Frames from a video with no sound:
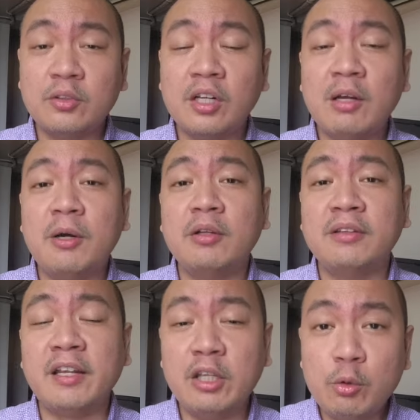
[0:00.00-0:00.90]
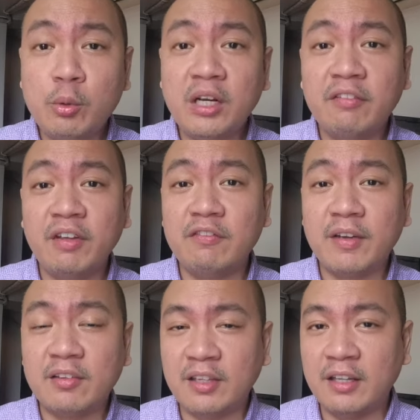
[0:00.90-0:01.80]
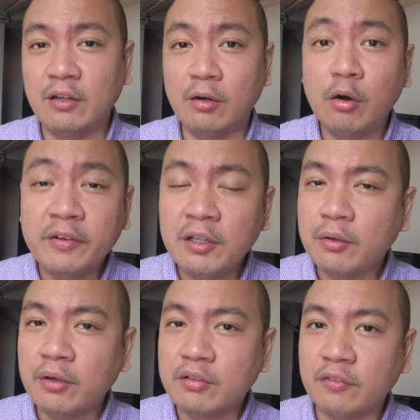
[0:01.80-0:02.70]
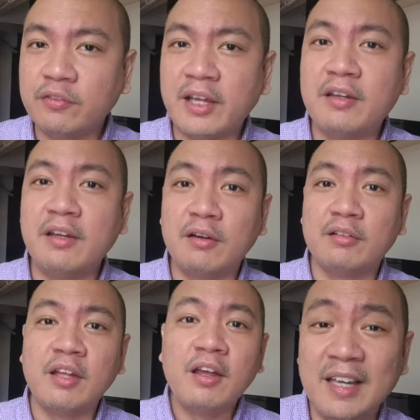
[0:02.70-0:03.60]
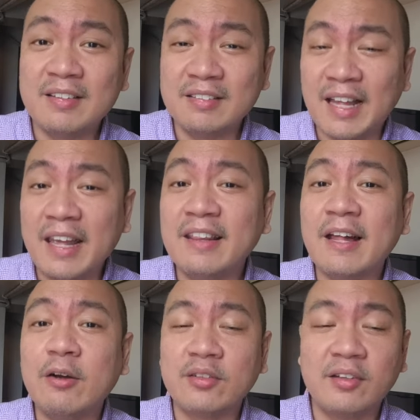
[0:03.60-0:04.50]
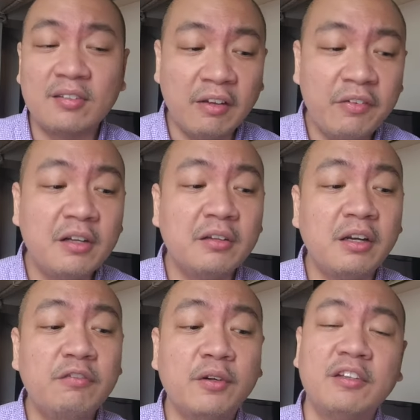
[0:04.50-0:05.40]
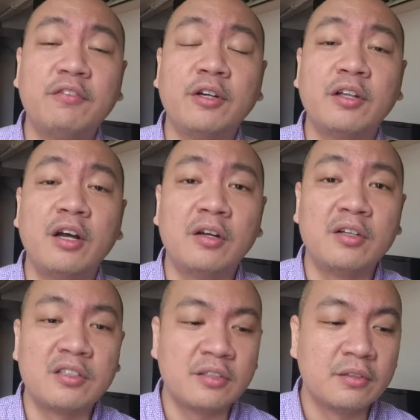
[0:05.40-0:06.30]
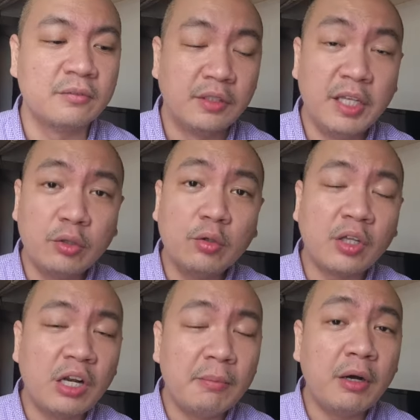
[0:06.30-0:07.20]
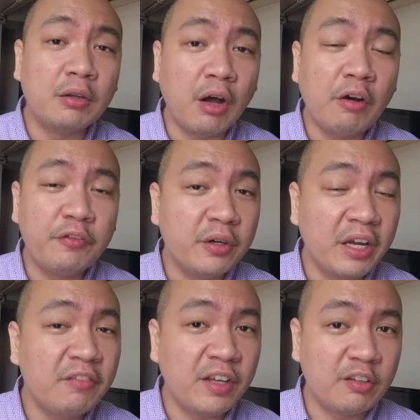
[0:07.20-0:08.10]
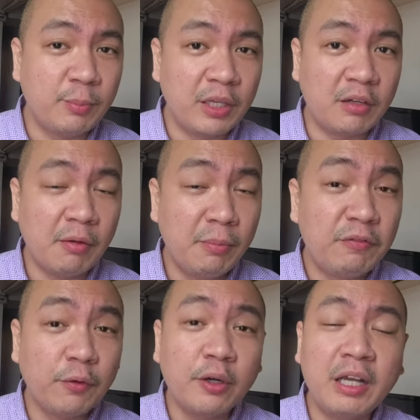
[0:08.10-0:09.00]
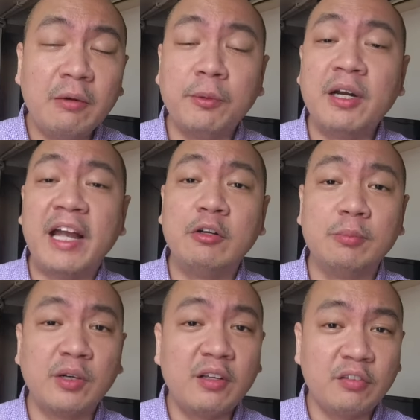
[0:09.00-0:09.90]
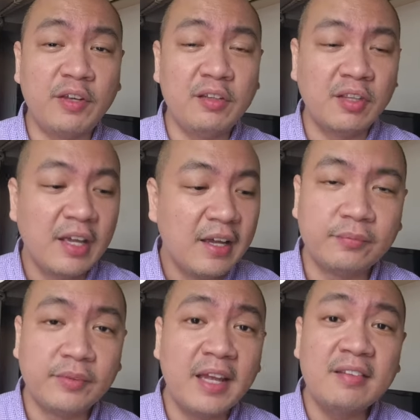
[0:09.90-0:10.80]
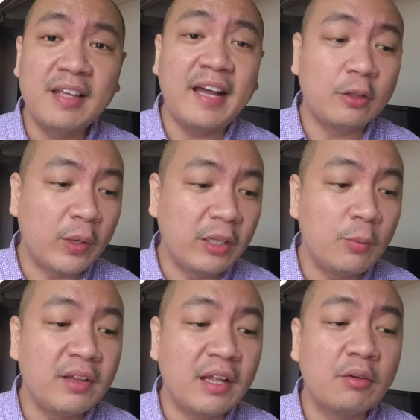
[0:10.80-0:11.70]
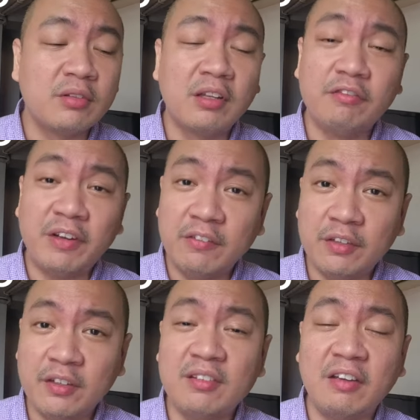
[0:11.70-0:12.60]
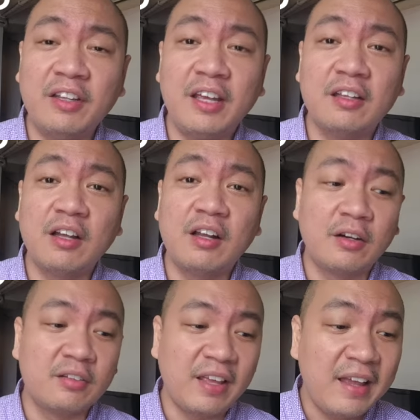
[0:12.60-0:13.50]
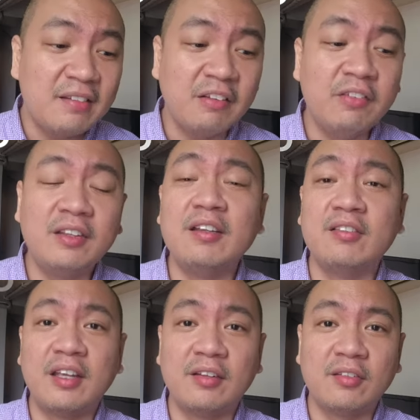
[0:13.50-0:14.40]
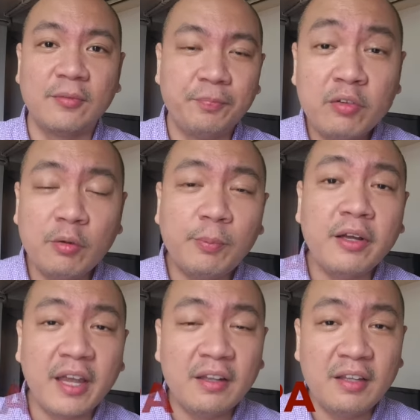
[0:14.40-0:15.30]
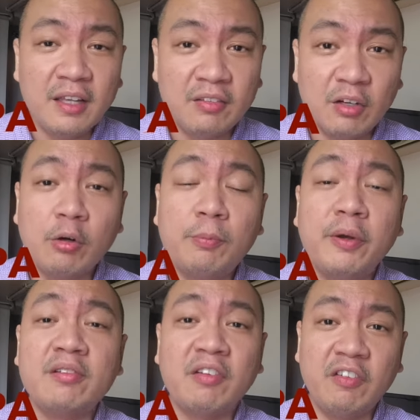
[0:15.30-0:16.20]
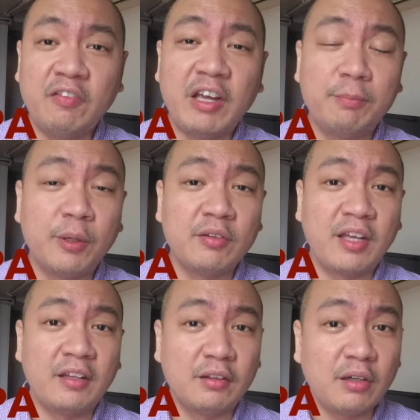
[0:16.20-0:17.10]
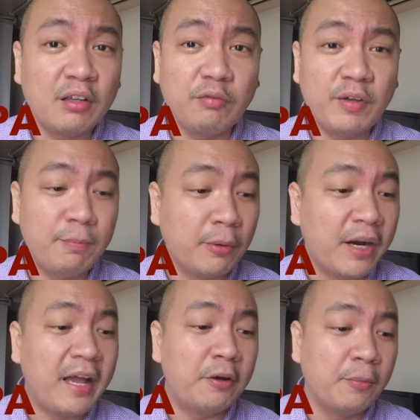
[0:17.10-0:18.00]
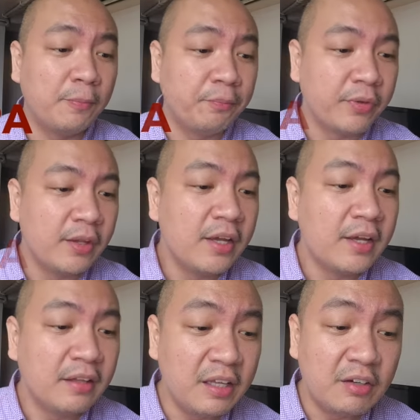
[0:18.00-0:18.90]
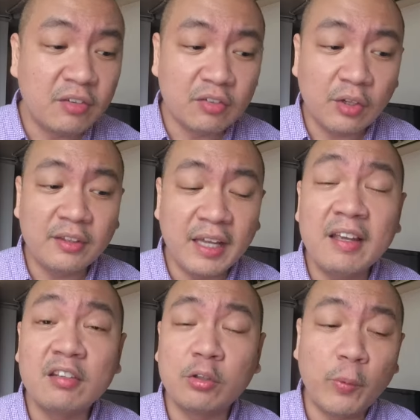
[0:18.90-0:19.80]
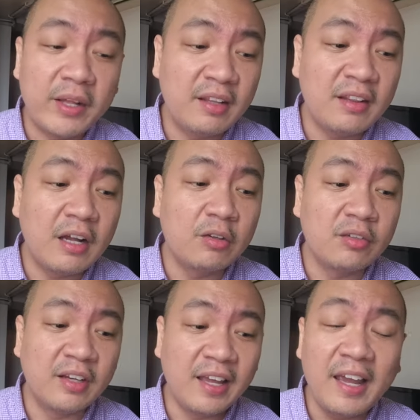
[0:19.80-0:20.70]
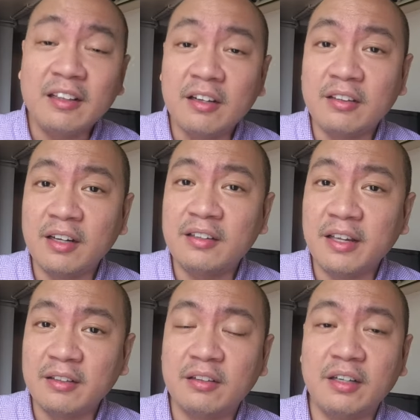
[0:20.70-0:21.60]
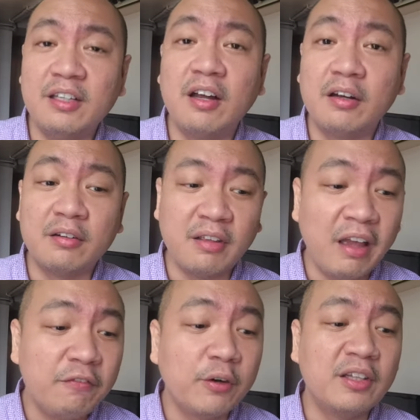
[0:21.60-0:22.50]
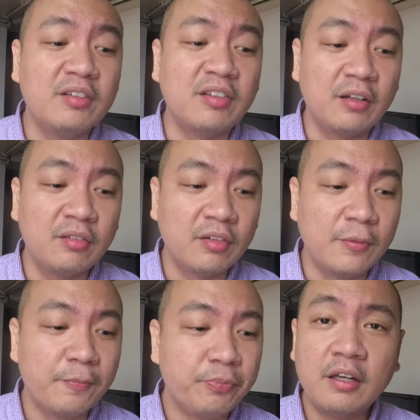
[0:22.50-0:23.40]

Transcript: the total amount that you would have invested over the course of 10 years is $9,744. The total amount of your investment before their per annum trust fees is at $21,578.17. Once you plug in the 0.75% trust fee per annum, the result is $20,893.40.